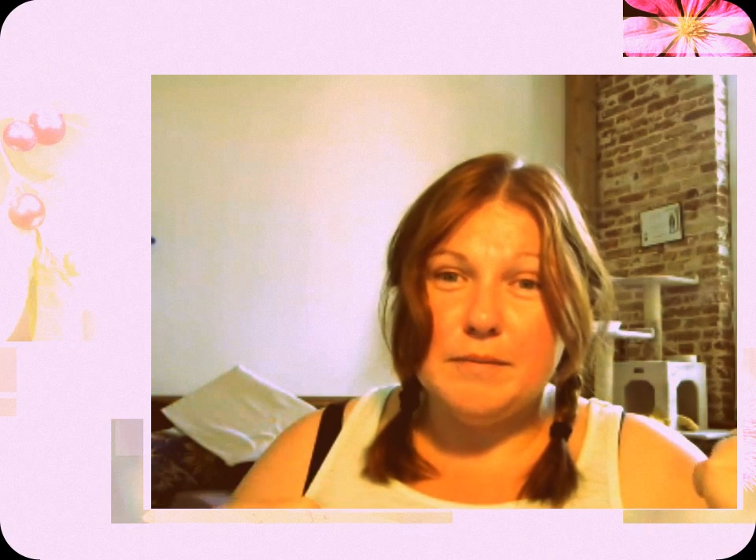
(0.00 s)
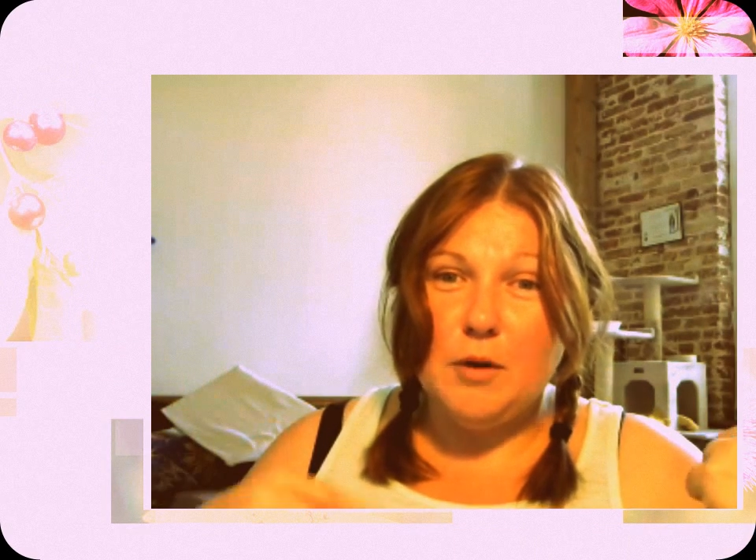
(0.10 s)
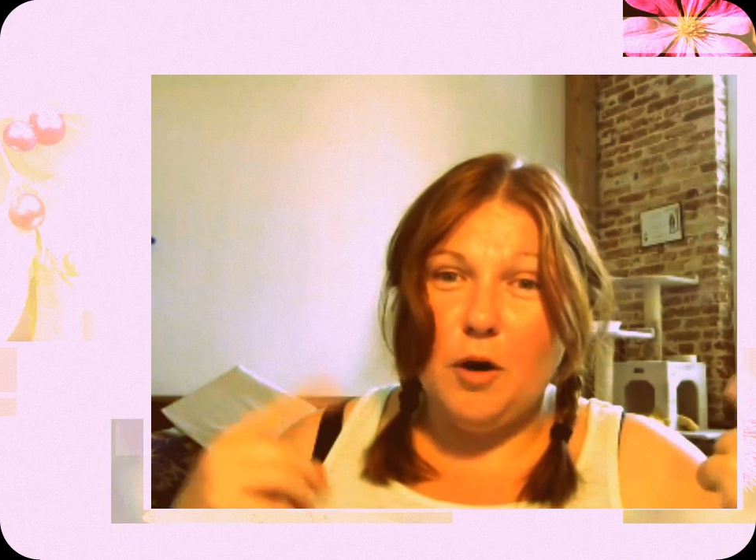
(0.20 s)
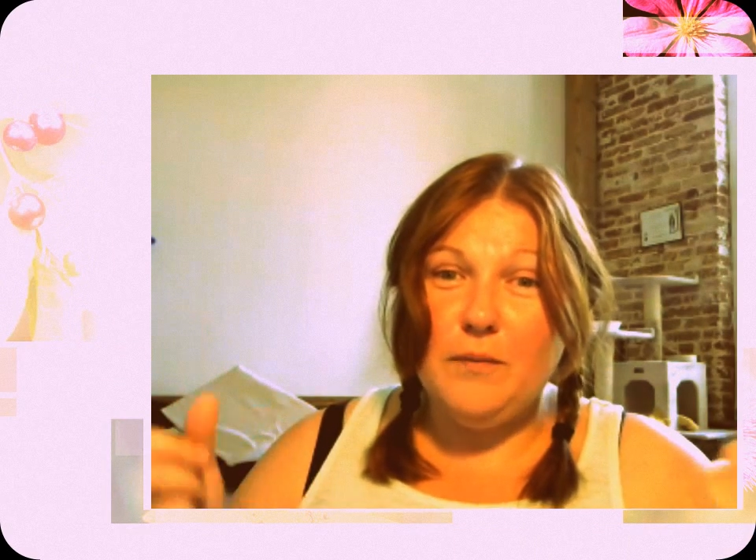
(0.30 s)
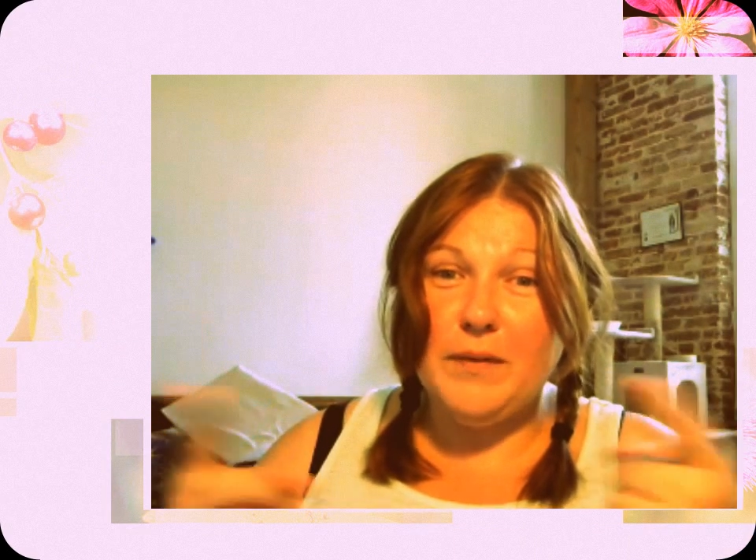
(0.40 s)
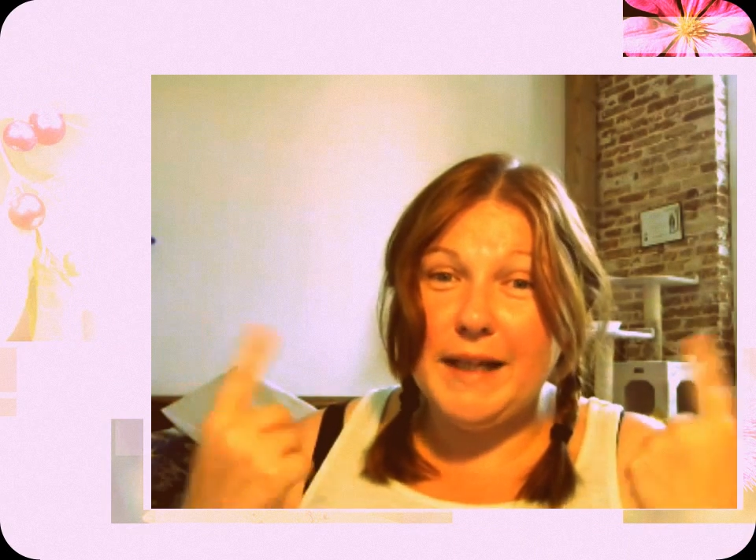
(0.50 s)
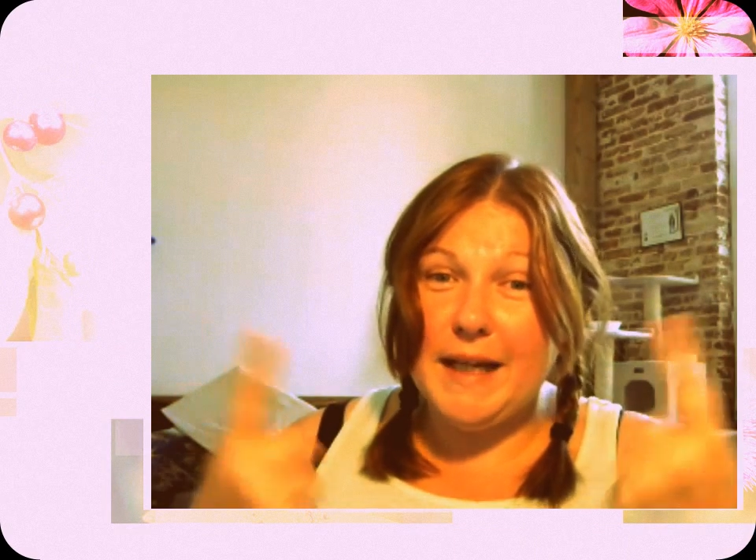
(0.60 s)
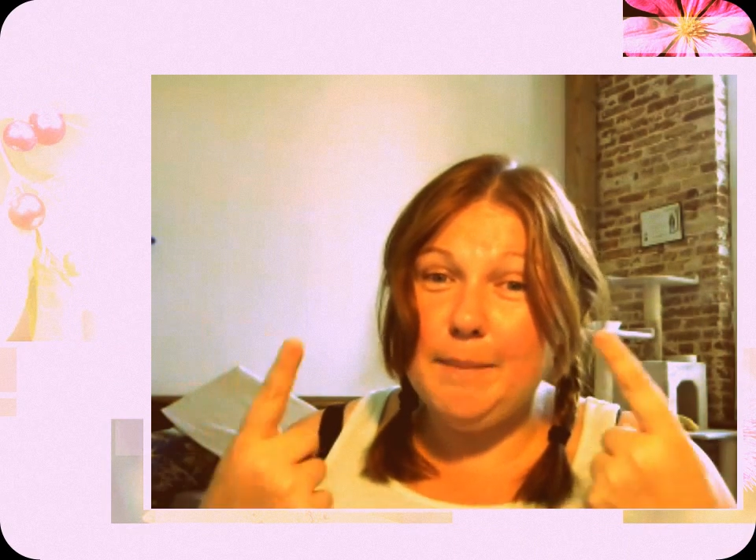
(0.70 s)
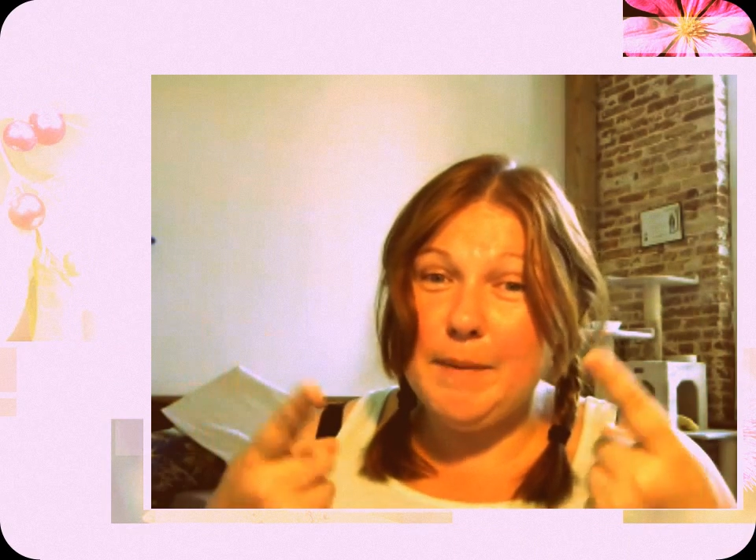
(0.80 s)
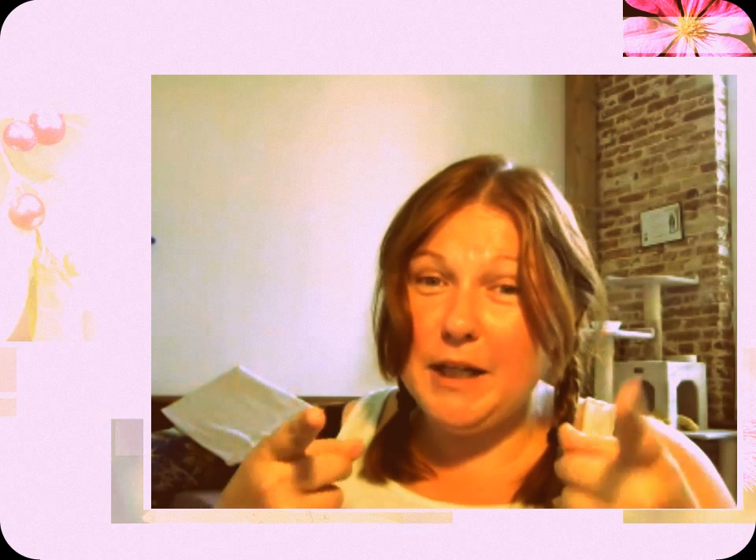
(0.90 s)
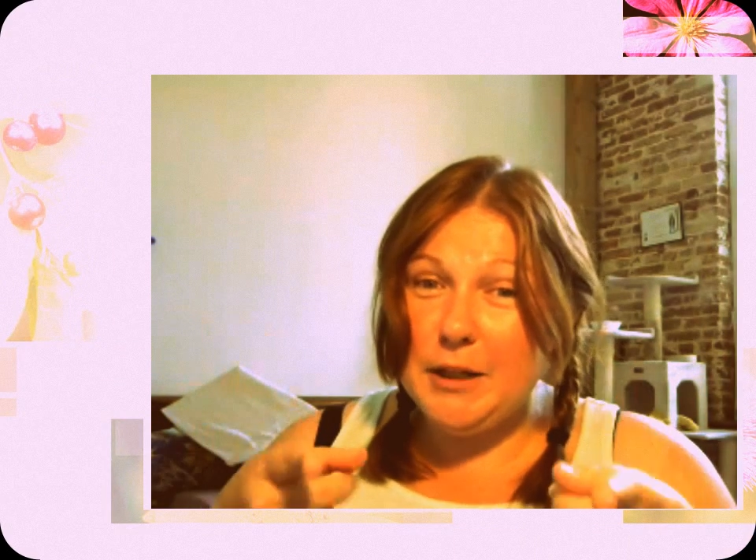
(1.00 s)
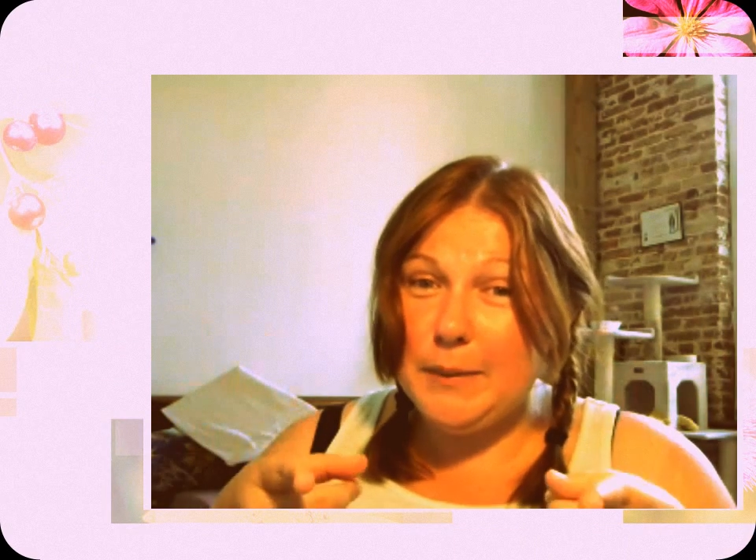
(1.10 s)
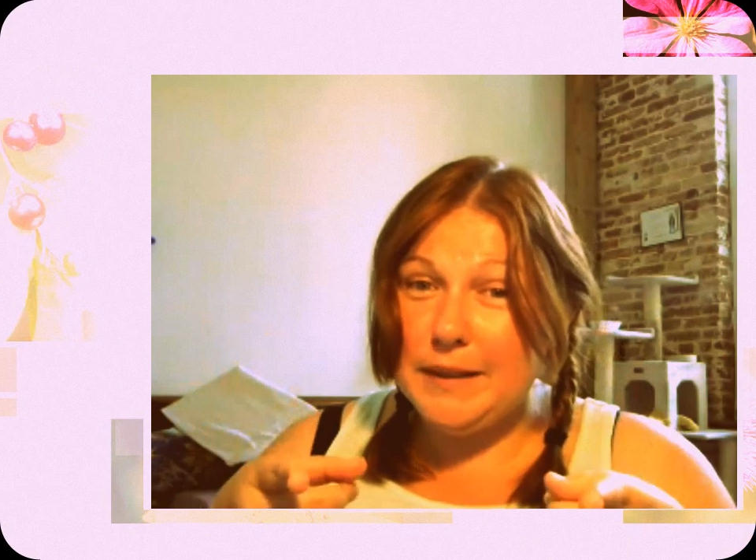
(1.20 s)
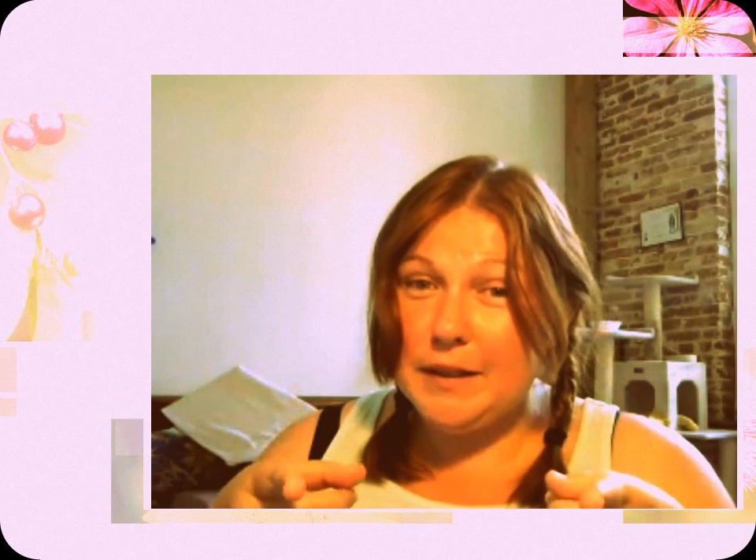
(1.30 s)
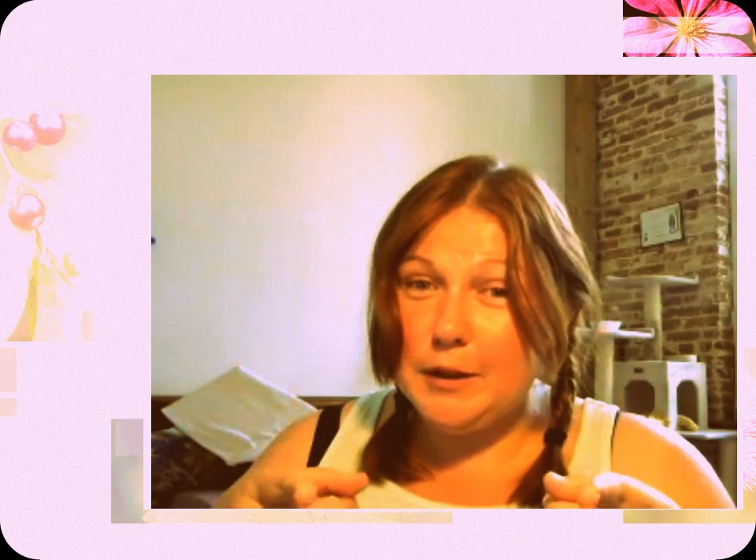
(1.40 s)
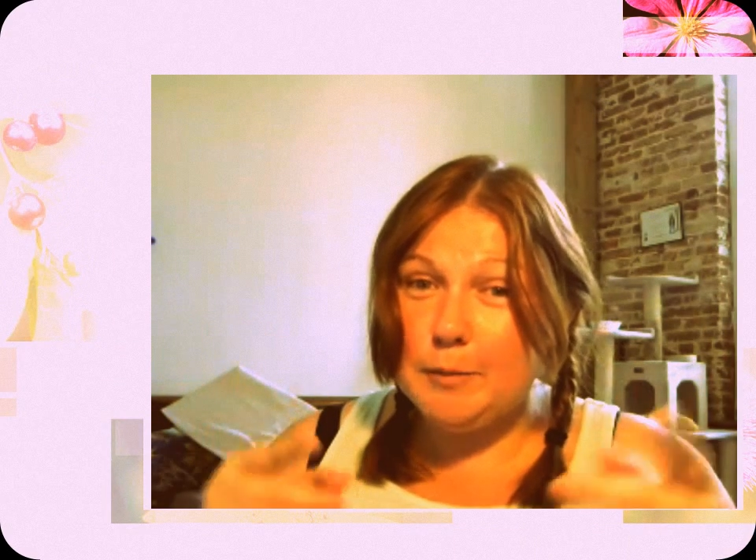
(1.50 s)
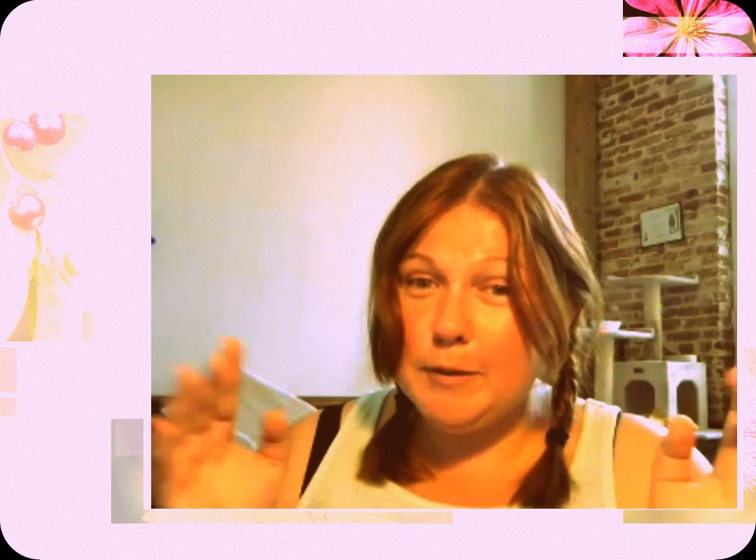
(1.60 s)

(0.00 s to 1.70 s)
Hopefully keeping you in the loop